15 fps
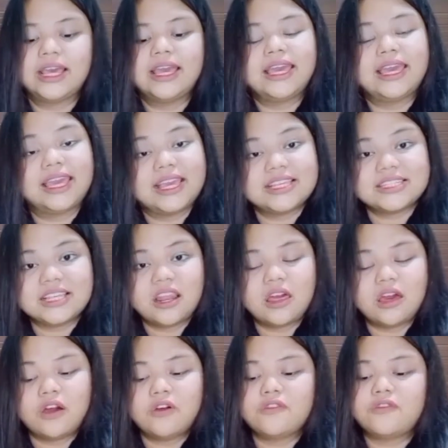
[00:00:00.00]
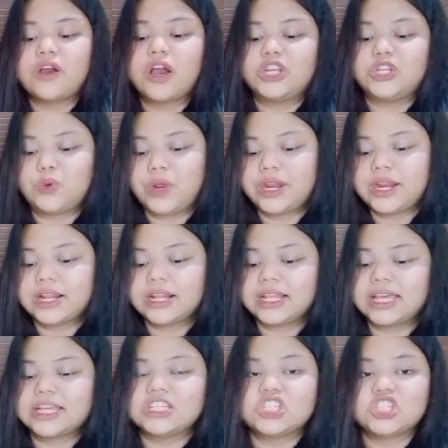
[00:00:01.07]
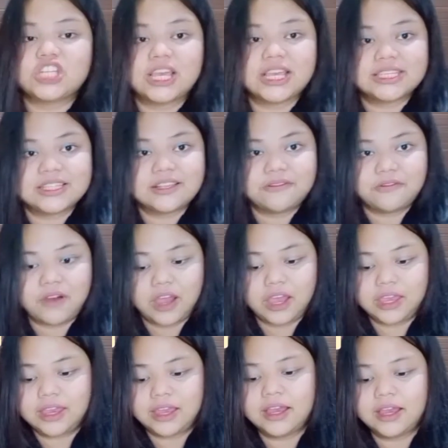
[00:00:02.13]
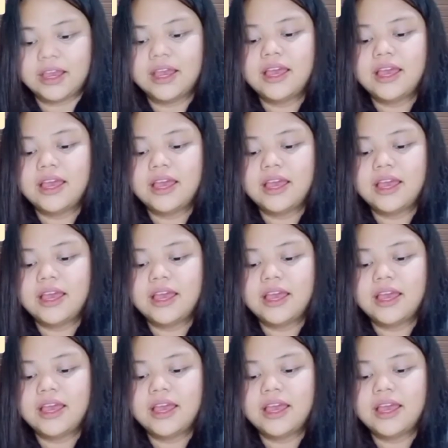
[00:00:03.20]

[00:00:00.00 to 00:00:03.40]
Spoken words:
Easy Love, Adrenaline, Chasing Fire,